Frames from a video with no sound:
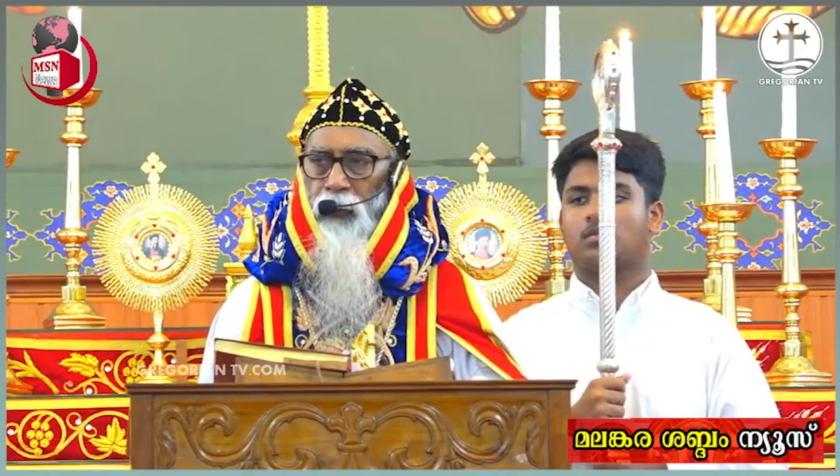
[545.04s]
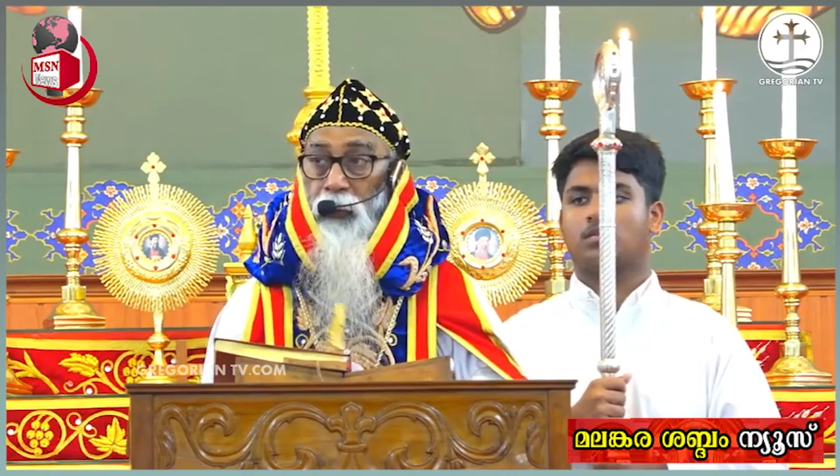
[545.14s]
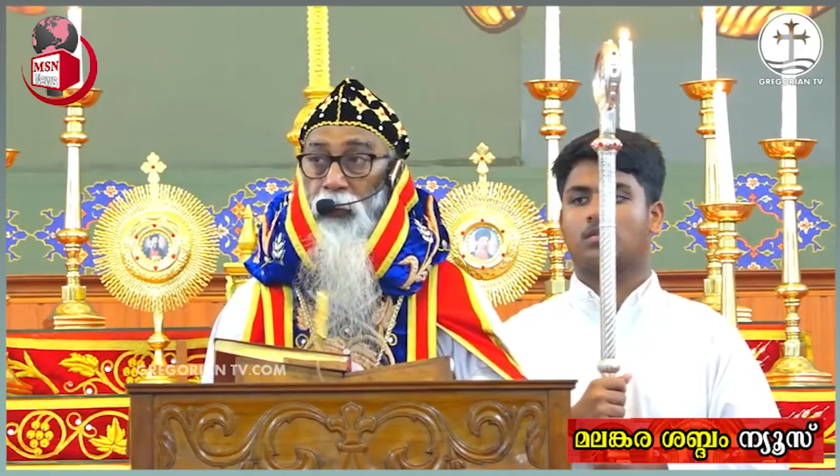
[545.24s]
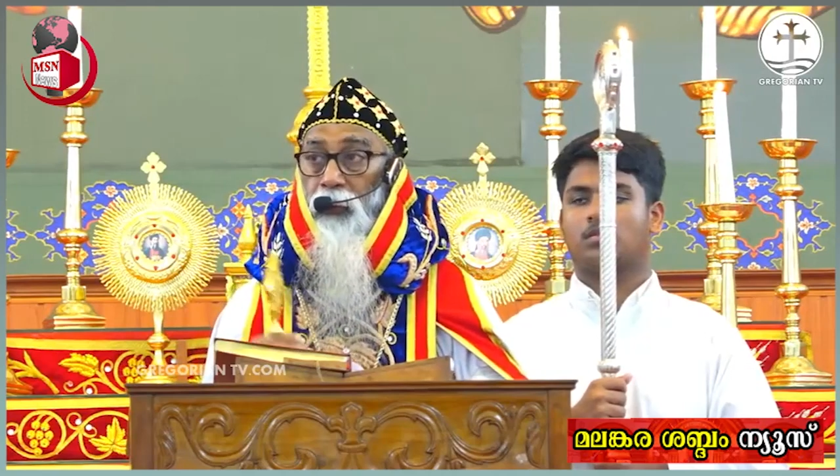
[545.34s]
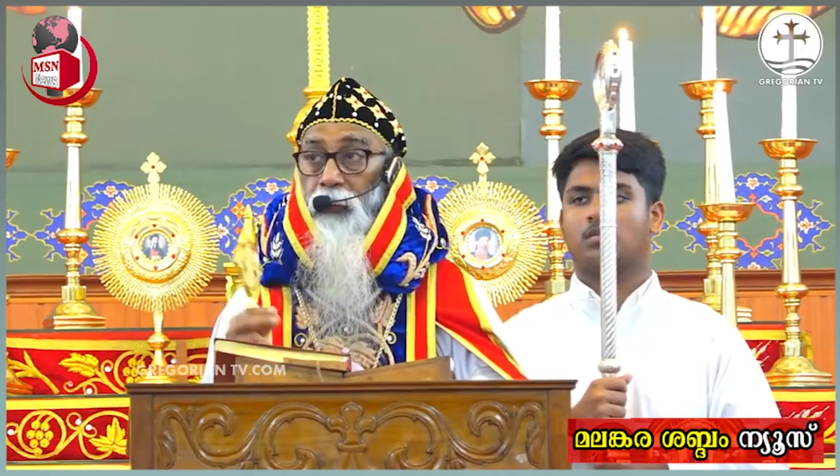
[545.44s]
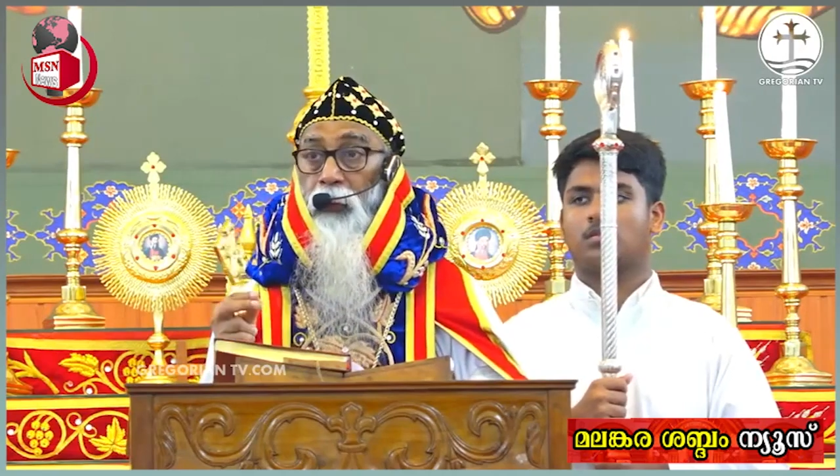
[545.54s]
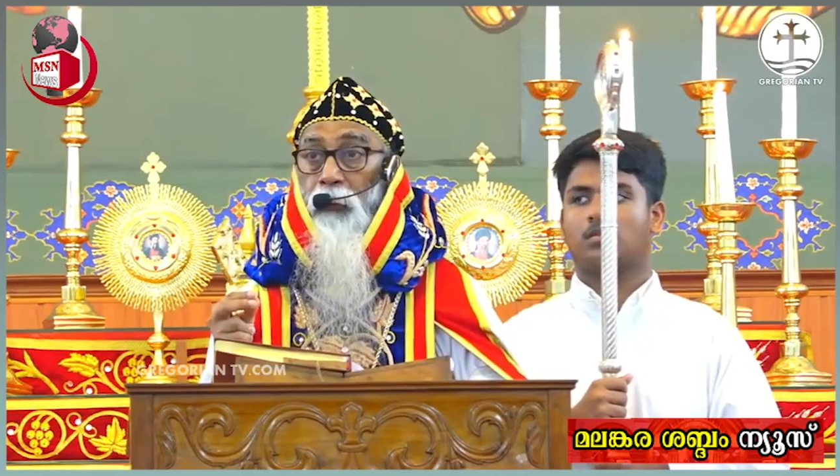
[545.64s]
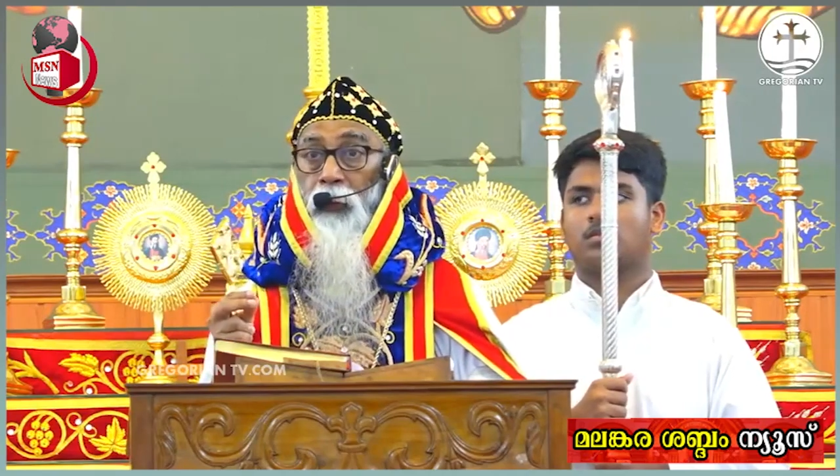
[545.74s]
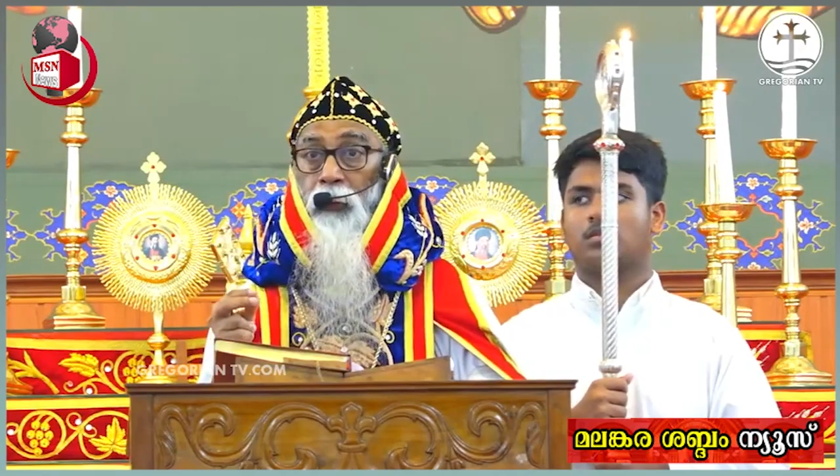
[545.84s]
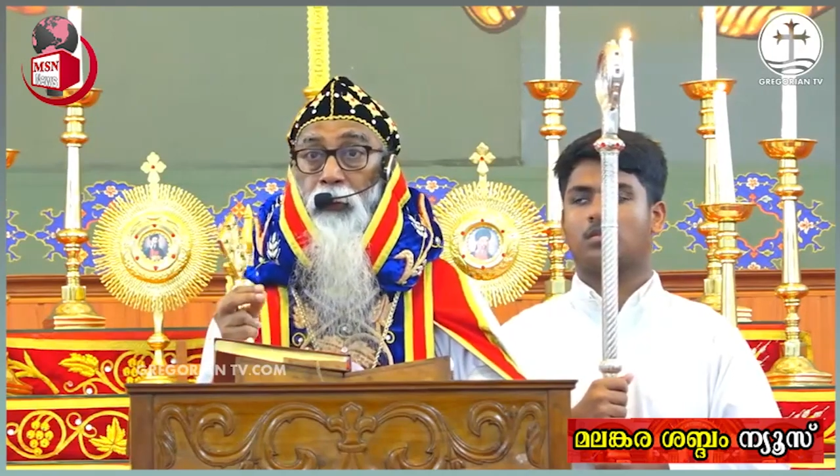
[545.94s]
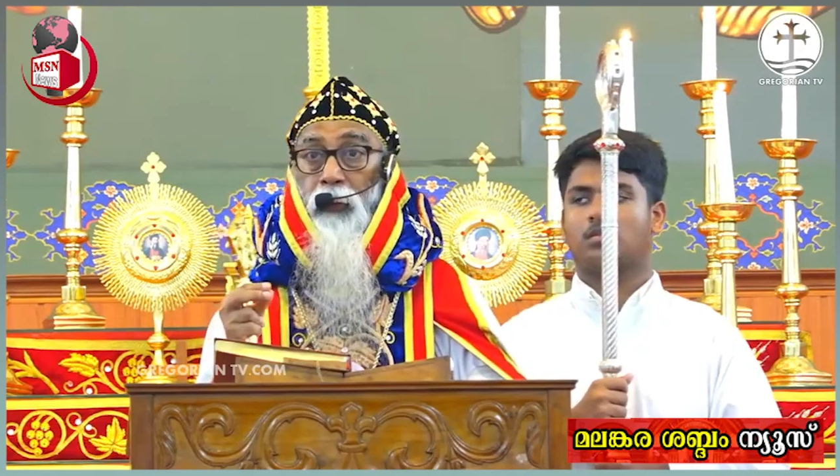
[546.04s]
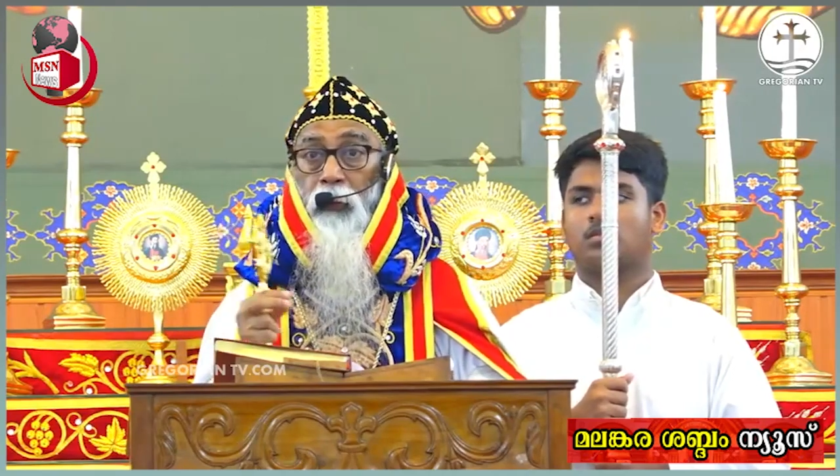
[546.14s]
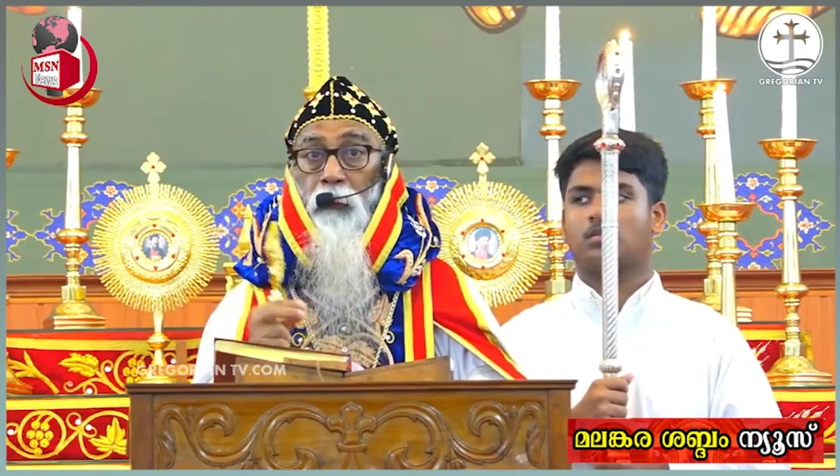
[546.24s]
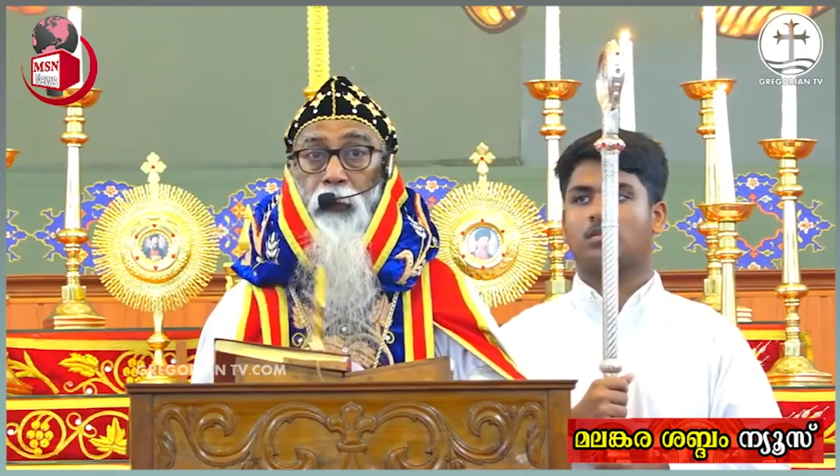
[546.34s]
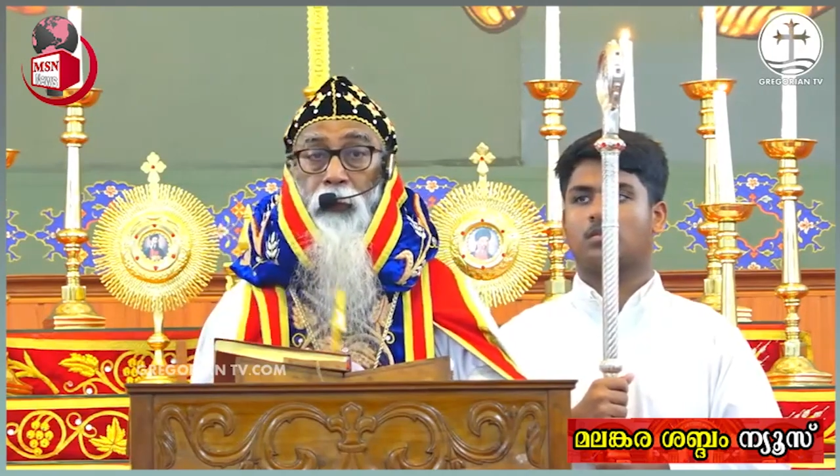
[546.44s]
adegan dene bahasa
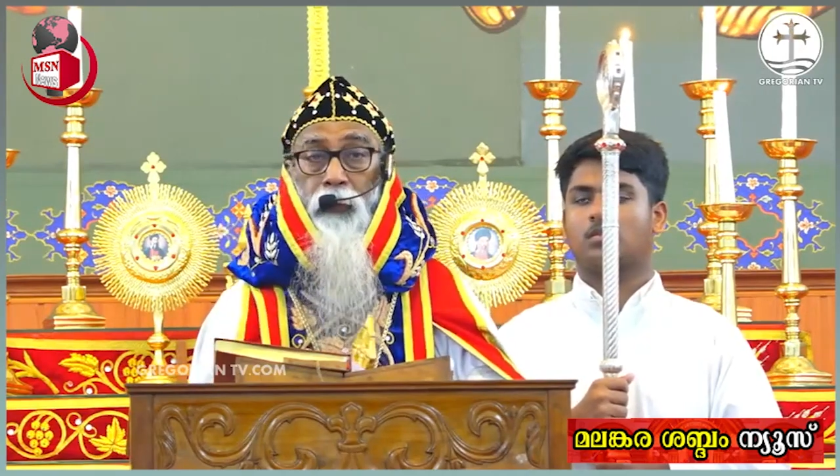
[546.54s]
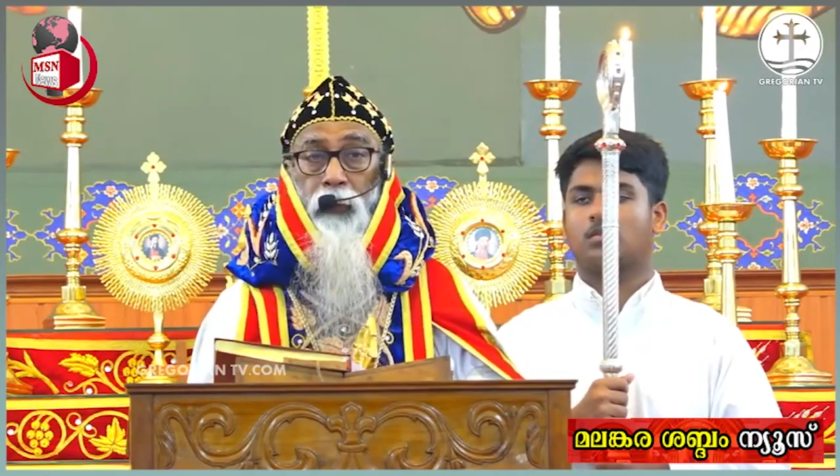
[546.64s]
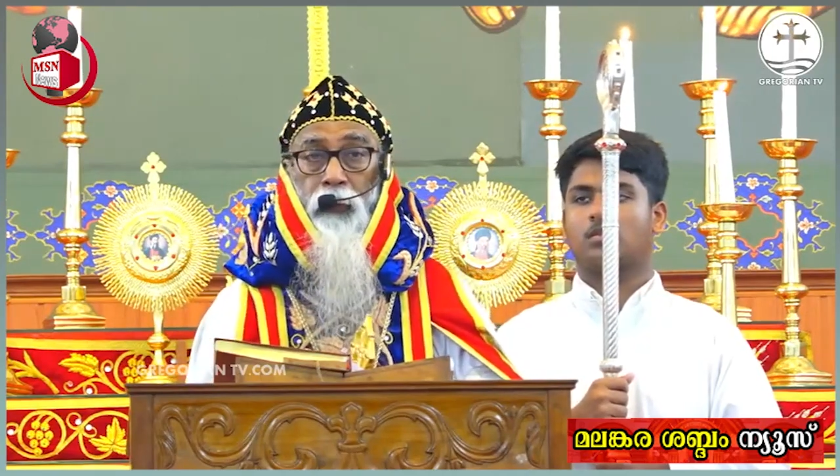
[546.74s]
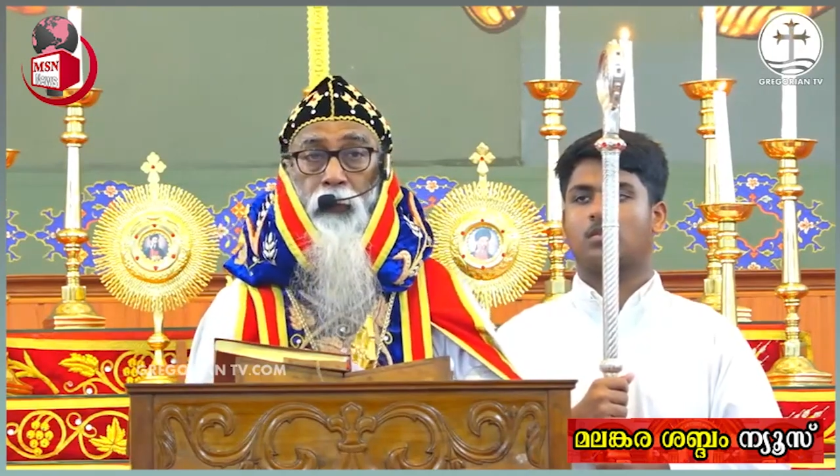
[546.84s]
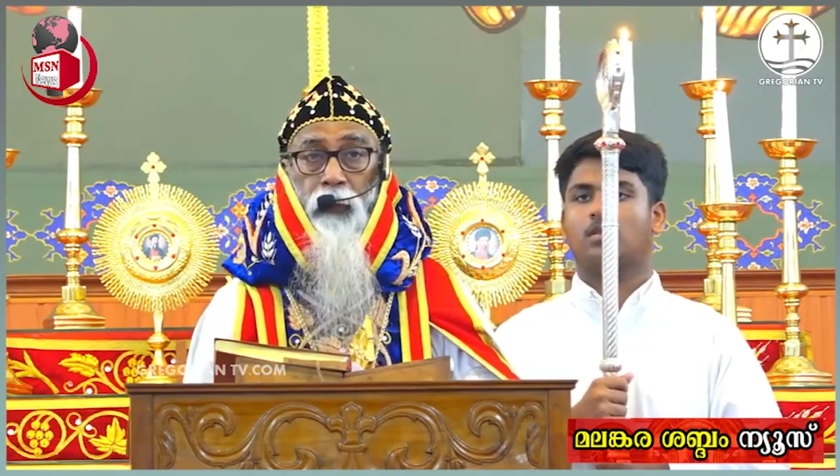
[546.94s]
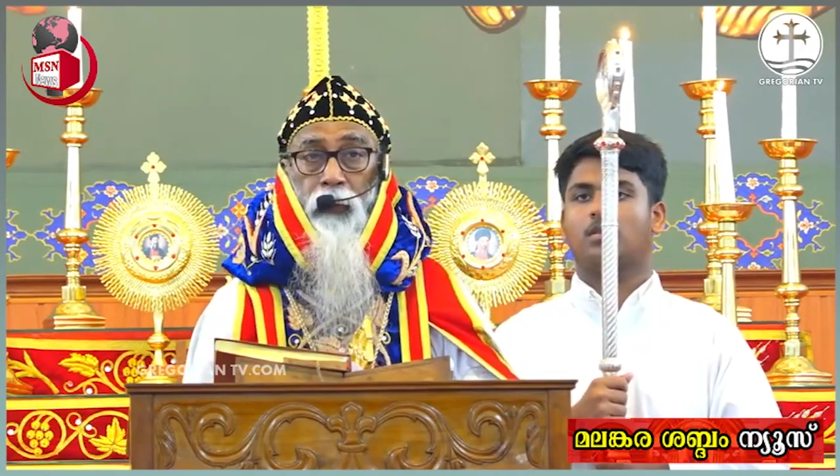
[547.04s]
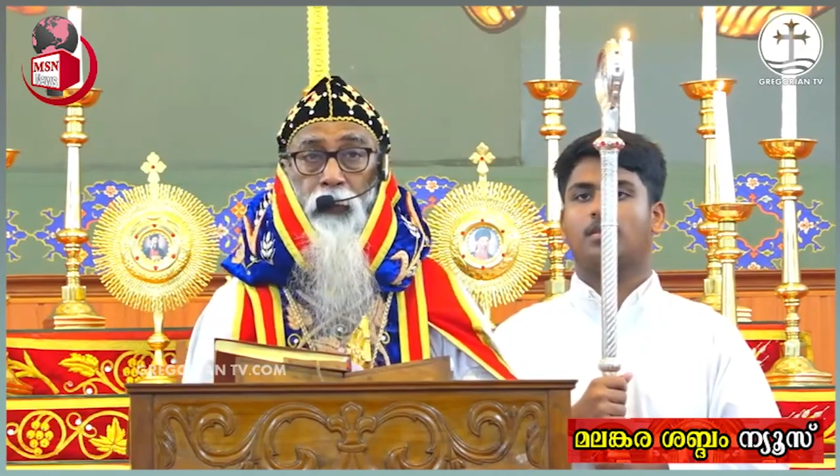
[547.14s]
il paranyaal,